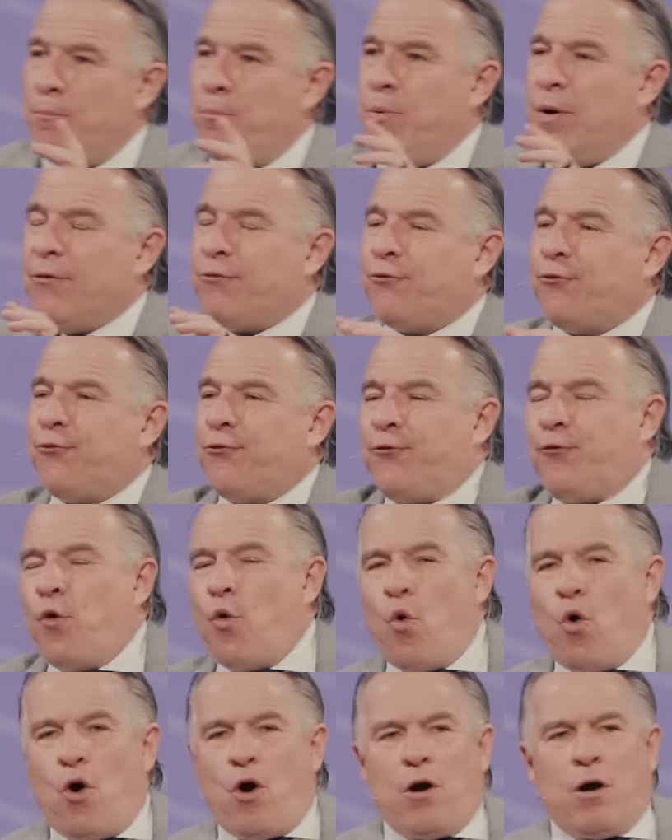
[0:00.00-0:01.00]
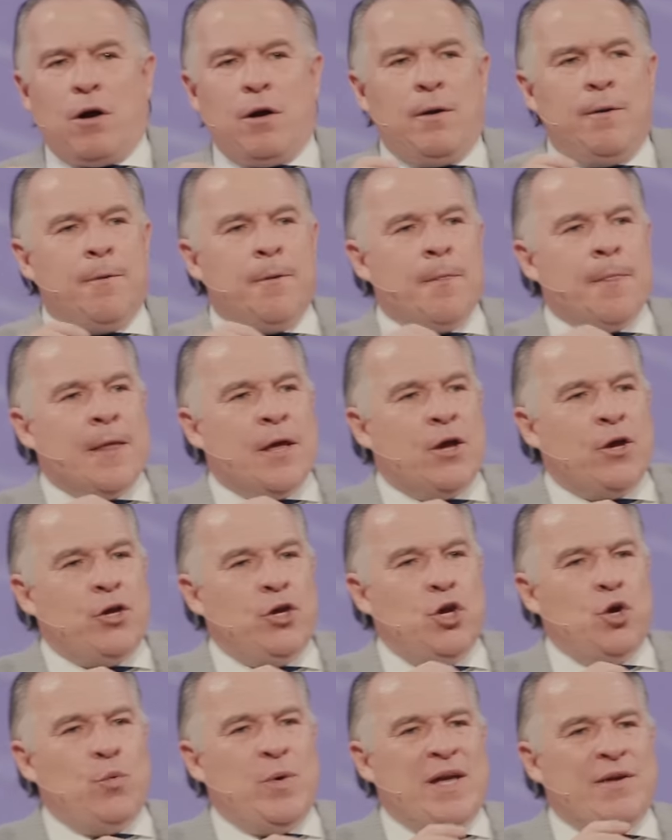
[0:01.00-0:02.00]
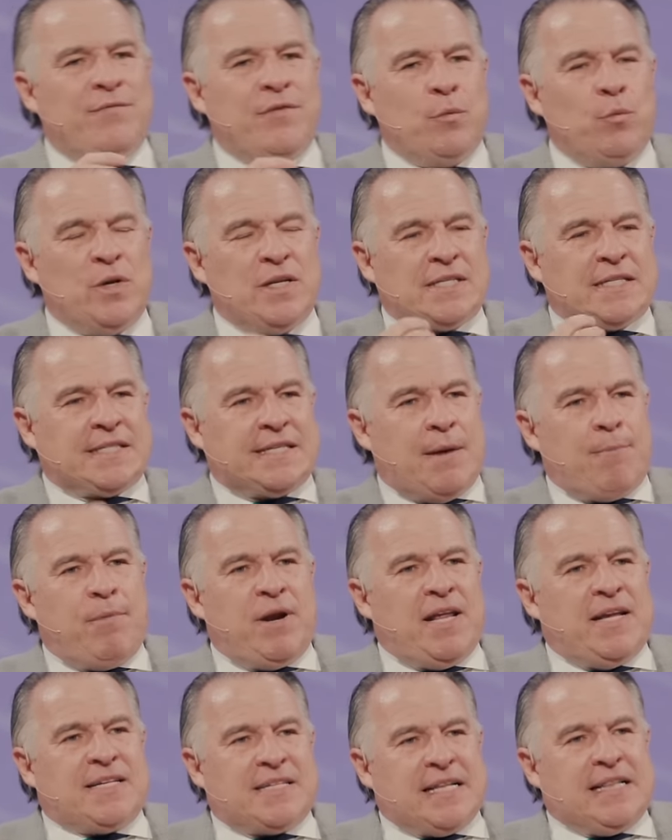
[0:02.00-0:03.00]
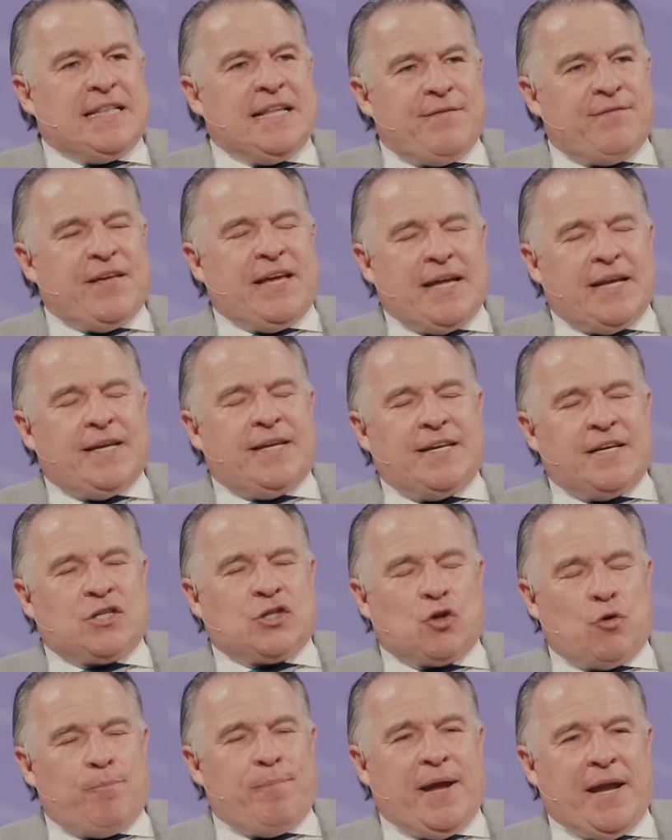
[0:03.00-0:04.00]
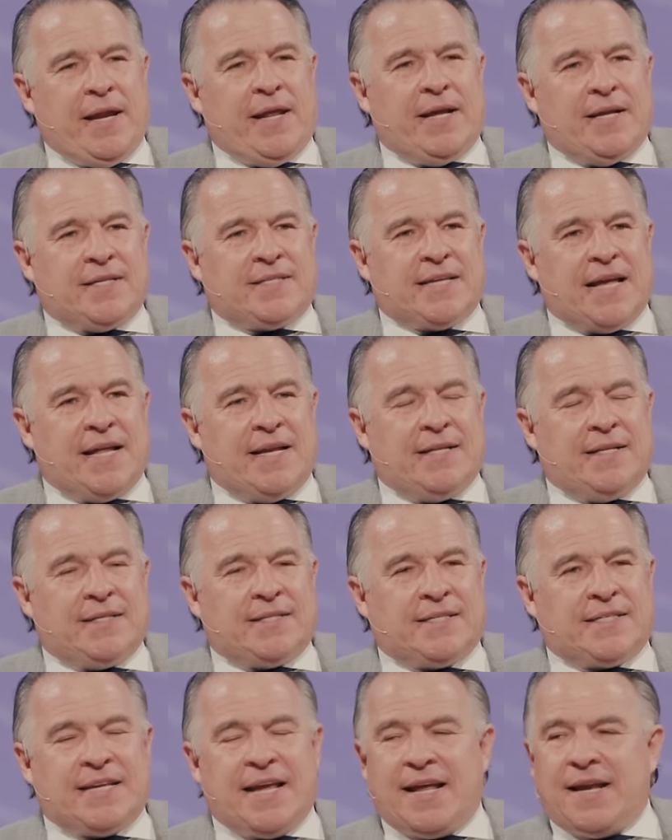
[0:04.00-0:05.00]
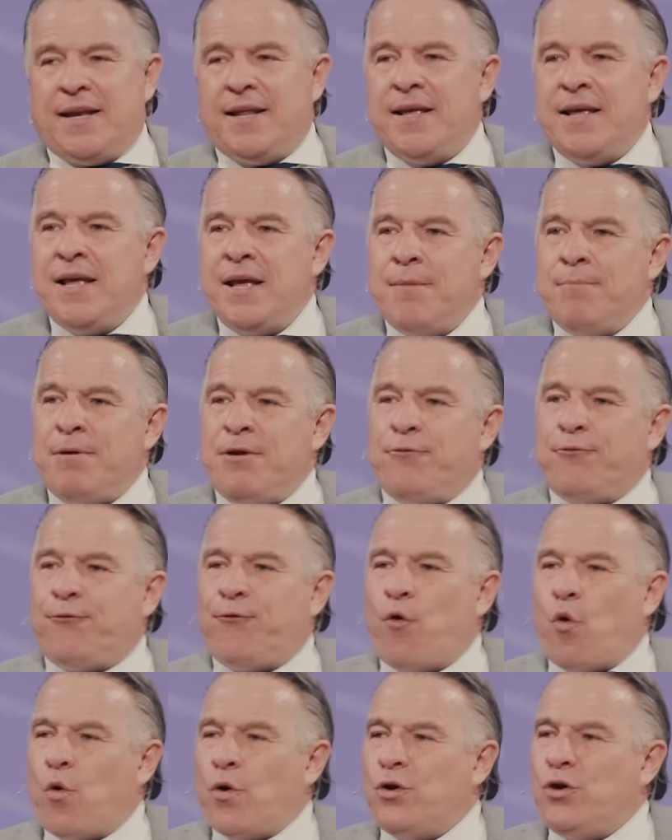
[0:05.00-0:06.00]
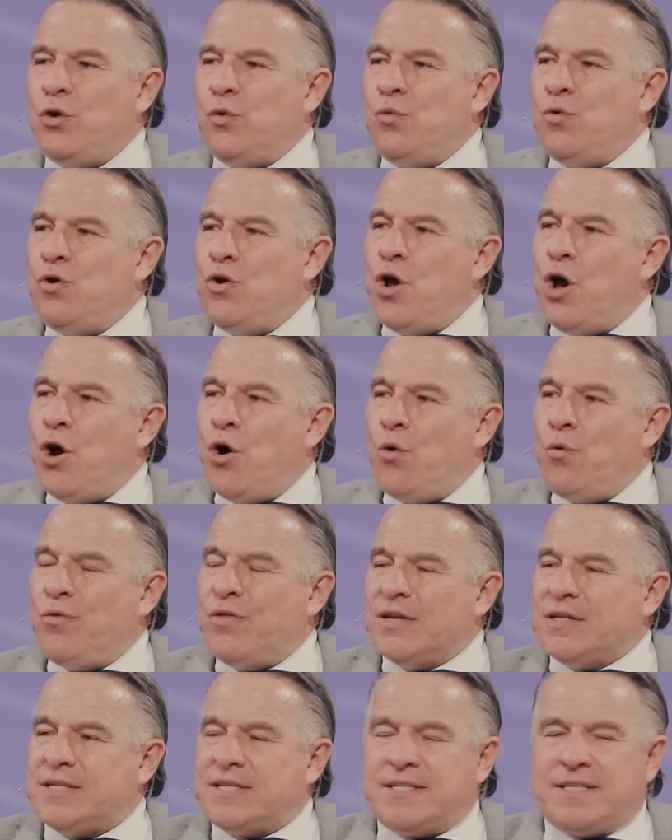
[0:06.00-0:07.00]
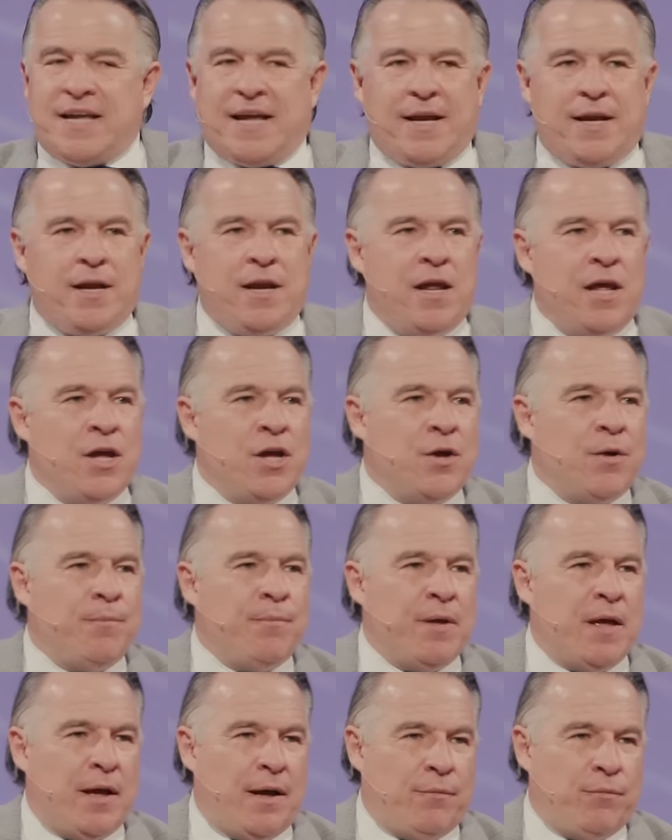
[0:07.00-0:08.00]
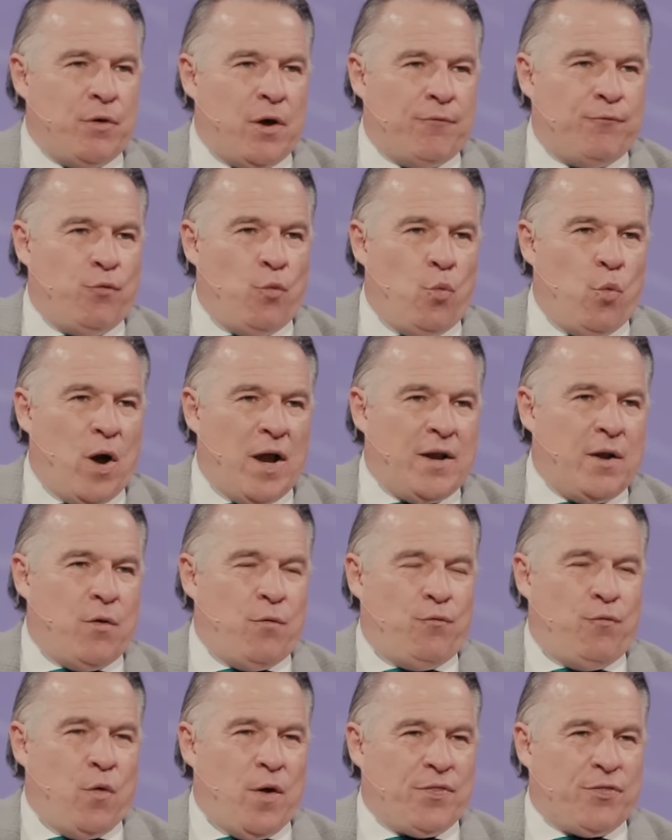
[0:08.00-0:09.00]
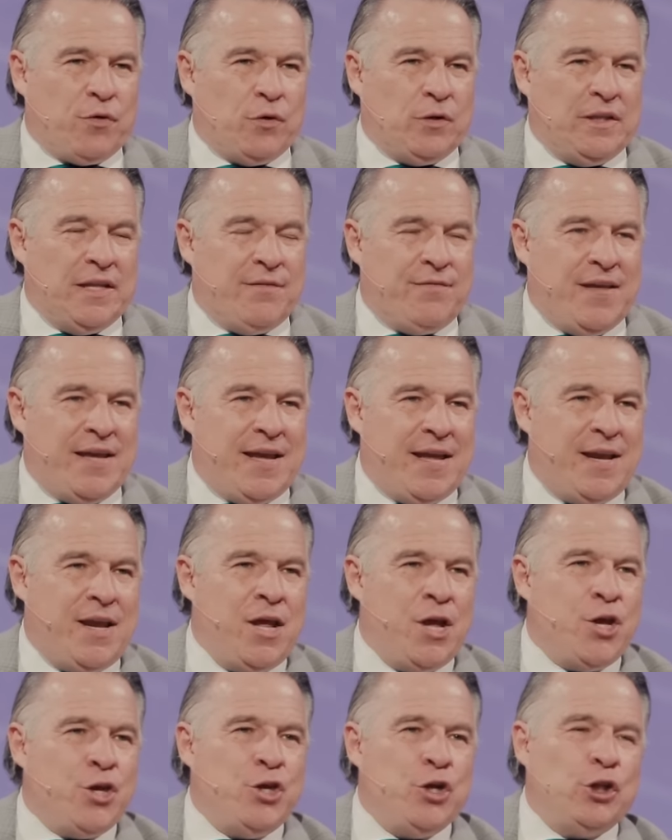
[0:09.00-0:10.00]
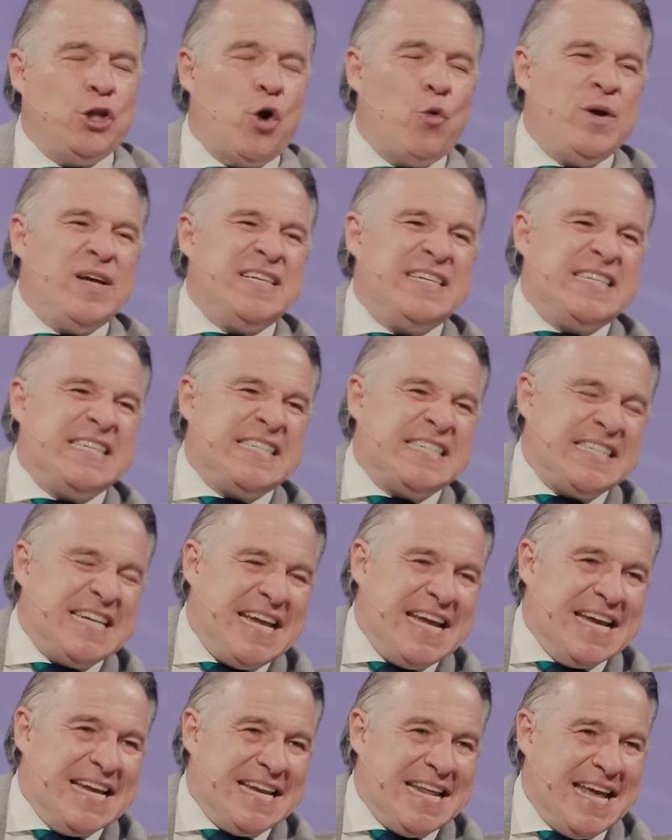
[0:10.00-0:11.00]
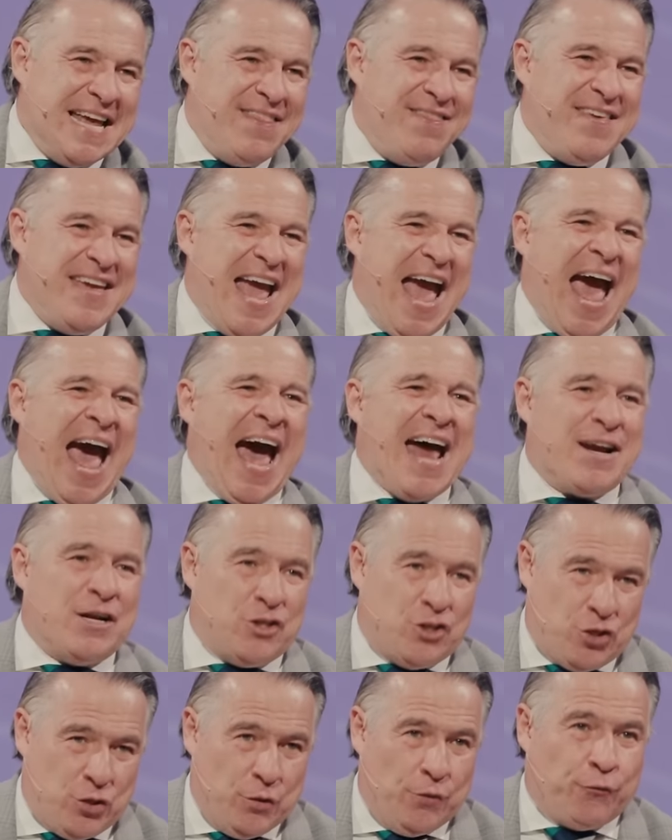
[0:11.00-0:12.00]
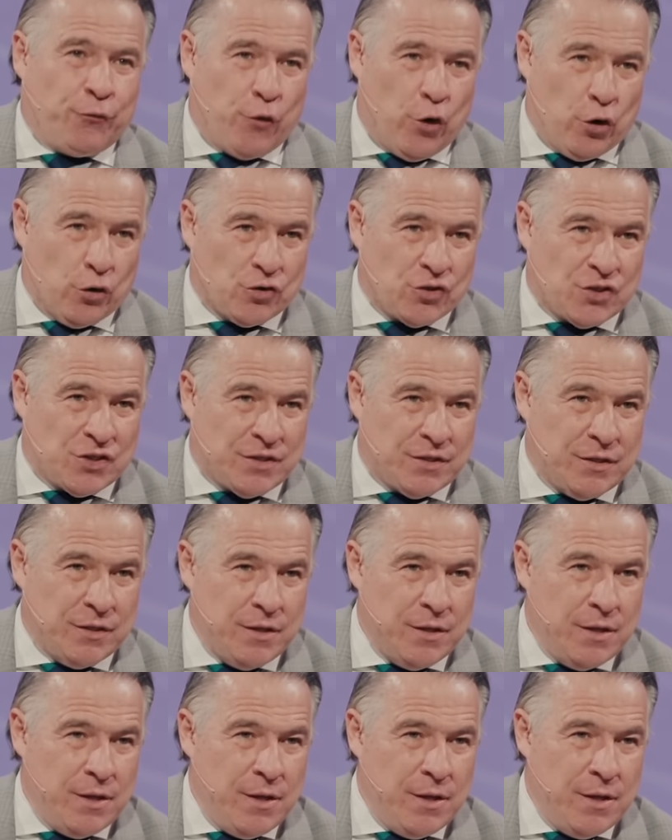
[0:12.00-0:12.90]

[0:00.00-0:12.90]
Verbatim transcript: before you even, when somebody is living in disobedience and in sin, before you know the sin, of, of, what, of what they're living in, you'll always see it in the attitude first.